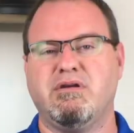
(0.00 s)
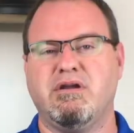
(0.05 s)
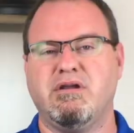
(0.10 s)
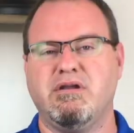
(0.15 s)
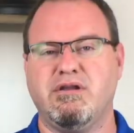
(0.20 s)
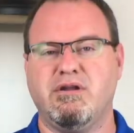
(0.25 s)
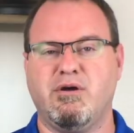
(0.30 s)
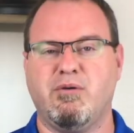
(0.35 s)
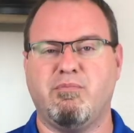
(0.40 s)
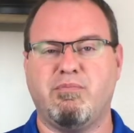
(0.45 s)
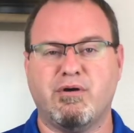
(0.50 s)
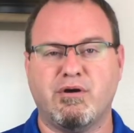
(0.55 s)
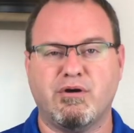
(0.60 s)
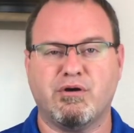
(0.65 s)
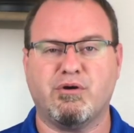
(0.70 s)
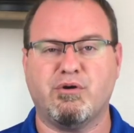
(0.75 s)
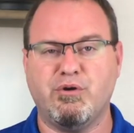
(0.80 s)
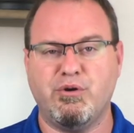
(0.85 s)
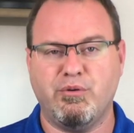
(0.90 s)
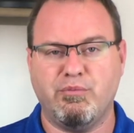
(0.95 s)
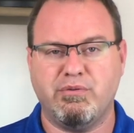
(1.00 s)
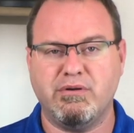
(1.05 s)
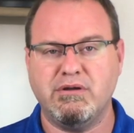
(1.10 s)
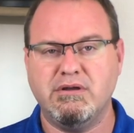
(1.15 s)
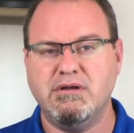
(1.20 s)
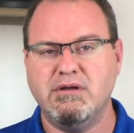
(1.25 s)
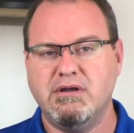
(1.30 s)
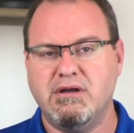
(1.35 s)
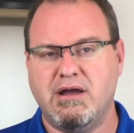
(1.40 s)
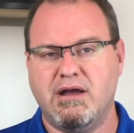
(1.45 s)
per you know per group,
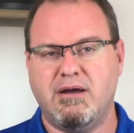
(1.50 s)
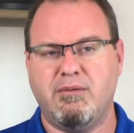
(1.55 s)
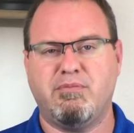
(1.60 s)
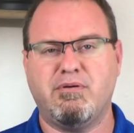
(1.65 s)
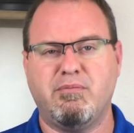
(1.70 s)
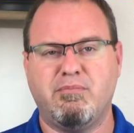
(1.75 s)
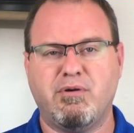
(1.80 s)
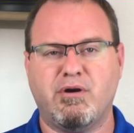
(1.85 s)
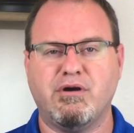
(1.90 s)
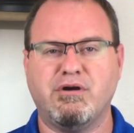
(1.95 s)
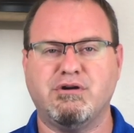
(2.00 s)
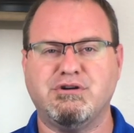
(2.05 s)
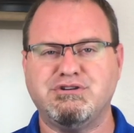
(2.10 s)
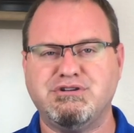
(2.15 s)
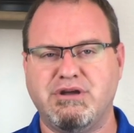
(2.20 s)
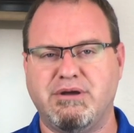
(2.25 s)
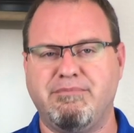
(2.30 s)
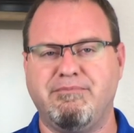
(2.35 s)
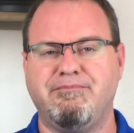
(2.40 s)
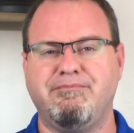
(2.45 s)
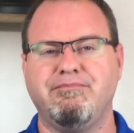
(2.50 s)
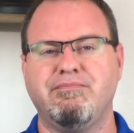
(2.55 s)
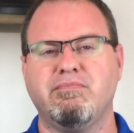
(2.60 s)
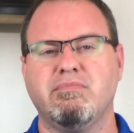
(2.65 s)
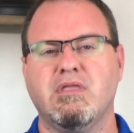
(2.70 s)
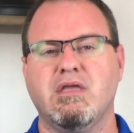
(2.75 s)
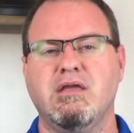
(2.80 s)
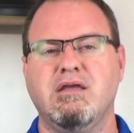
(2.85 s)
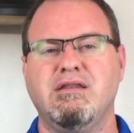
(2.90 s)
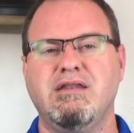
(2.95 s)
uh, per partnership.
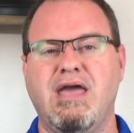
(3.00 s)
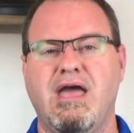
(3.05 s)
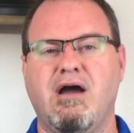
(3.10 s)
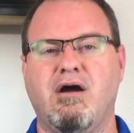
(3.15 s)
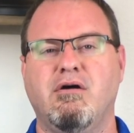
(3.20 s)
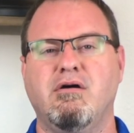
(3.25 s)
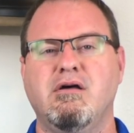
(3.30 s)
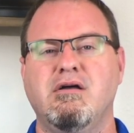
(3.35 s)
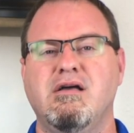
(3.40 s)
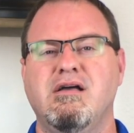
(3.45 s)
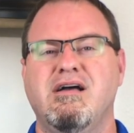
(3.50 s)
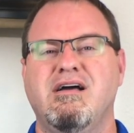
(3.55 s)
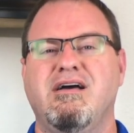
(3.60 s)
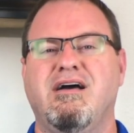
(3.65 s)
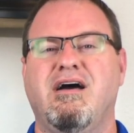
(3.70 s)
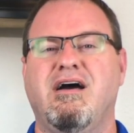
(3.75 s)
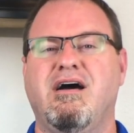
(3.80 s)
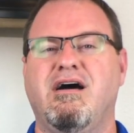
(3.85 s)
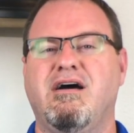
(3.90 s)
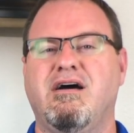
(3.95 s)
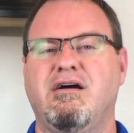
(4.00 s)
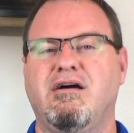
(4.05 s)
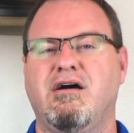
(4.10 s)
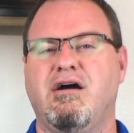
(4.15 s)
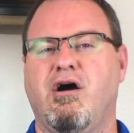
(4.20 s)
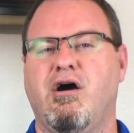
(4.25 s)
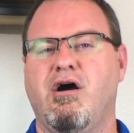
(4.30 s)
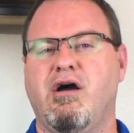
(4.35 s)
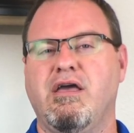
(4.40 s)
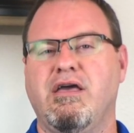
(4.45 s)
Now, uh,
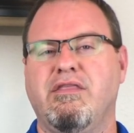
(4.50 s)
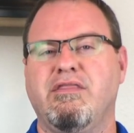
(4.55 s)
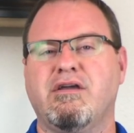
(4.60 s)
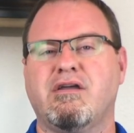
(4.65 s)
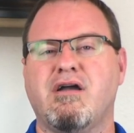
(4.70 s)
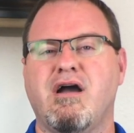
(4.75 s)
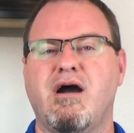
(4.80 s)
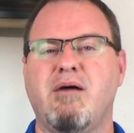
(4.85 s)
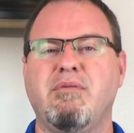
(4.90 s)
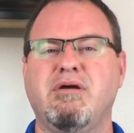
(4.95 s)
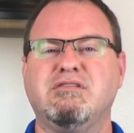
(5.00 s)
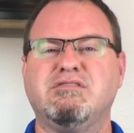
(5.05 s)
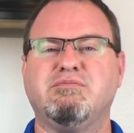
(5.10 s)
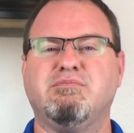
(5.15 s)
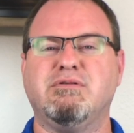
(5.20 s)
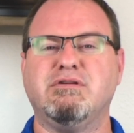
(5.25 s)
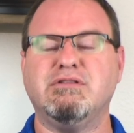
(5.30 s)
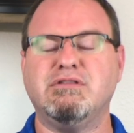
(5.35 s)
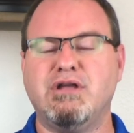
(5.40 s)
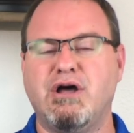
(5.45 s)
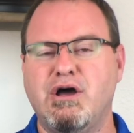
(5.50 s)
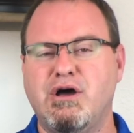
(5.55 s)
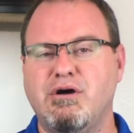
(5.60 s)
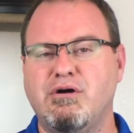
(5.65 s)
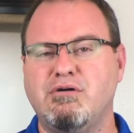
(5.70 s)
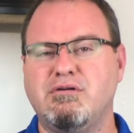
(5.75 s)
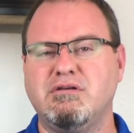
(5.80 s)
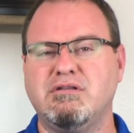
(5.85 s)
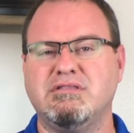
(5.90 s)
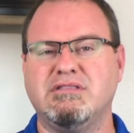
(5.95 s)
in the comments
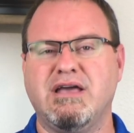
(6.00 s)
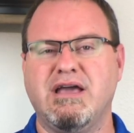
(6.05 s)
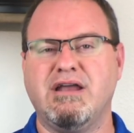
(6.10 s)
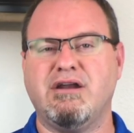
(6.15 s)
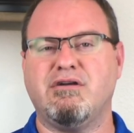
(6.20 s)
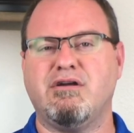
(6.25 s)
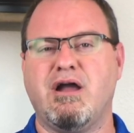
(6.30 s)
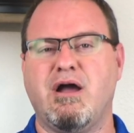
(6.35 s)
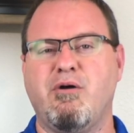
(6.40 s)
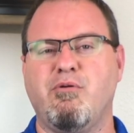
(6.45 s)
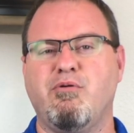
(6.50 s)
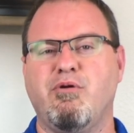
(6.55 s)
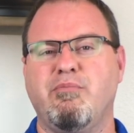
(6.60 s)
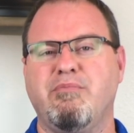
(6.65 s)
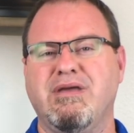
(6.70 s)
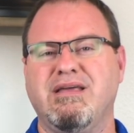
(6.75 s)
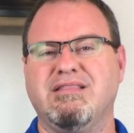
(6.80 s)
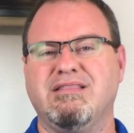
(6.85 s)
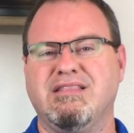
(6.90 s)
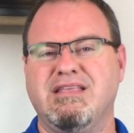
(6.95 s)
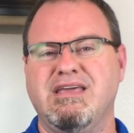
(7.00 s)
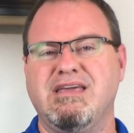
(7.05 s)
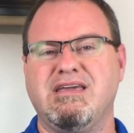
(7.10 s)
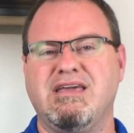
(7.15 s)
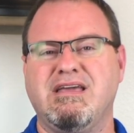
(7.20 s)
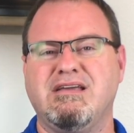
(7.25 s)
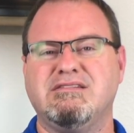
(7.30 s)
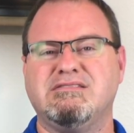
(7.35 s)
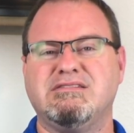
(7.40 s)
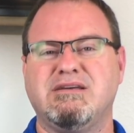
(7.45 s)
below later, I will be
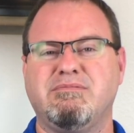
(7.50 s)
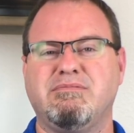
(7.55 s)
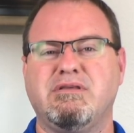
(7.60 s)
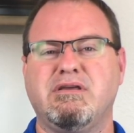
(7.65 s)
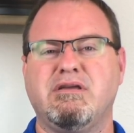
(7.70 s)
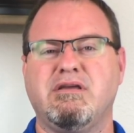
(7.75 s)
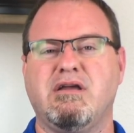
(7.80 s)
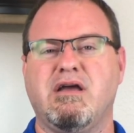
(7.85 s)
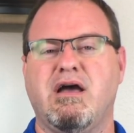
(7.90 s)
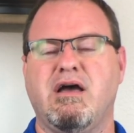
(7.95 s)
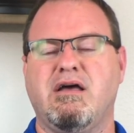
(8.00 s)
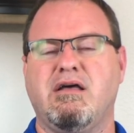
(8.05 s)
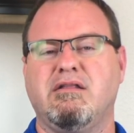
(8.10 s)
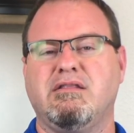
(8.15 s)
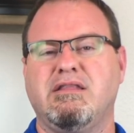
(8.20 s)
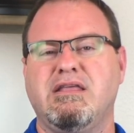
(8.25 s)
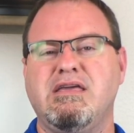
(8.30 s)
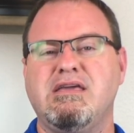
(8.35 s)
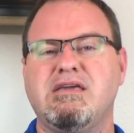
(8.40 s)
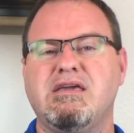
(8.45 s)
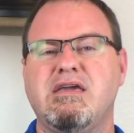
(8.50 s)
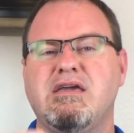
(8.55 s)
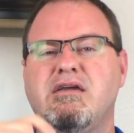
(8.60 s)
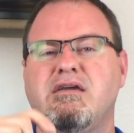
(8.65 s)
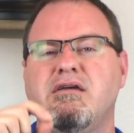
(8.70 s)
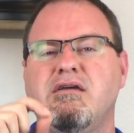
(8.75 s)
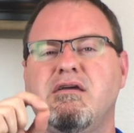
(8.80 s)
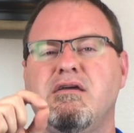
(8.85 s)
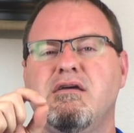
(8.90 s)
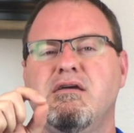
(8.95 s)
linking something, uh,
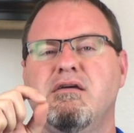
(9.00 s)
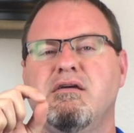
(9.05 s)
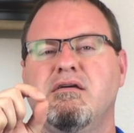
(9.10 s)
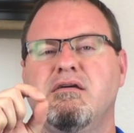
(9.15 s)
linking